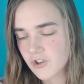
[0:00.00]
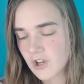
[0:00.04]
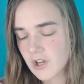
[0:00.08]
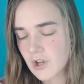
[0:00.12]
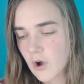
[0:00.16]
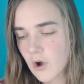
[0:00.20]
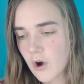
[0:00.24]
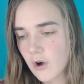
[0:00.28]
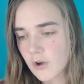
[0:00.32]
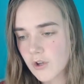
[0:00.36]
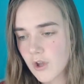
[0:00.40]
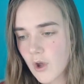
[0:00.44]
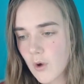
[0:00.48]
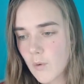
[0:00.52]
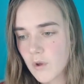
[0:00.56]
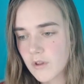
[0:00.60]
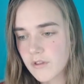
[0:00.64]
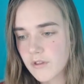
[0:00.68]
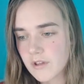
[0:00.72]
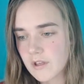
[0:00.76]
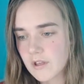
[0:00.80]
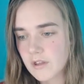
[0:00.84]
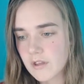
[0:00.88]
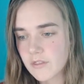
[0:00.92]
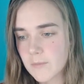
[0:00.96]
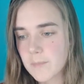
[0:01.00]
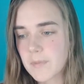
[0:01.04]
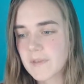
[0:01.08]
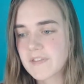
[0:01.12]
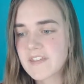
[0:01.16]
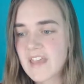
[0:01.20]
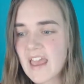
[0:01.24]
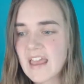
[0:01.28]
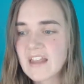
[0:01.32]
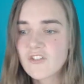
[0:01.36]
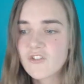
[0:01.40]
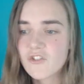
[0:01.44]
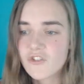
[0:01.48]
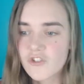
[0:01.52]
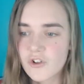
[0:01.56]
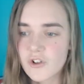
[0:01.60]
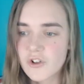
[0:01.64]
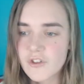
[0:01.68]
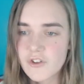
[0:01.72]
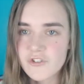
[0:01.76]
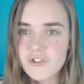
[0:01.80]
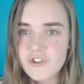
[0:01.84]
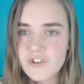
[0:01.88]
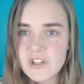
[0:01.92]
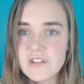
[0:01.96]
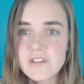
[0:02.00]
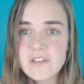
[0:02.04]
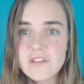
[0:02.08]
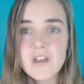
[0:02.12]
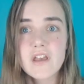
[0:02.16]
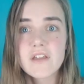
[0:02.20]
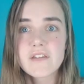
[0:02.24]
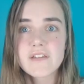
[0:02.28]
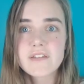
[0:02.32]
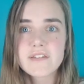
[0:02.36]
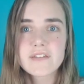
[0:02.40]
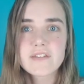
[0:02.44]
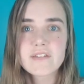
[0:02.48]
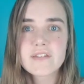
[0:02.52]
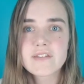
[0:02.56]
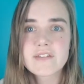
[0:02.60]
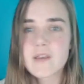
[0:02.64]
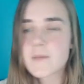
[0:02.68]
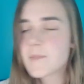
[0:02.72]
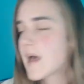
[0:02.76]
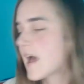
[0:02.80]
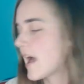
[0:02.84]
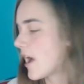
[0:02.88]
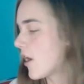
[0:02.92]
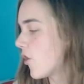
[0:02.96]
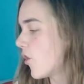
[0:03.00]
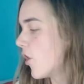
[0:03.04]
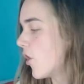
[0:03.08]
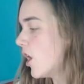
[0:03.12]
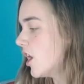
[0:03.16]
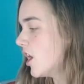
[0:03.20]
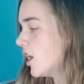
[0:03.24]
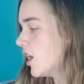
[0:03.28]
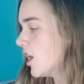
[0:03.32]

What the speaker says: I can't go on the potential that she does somehow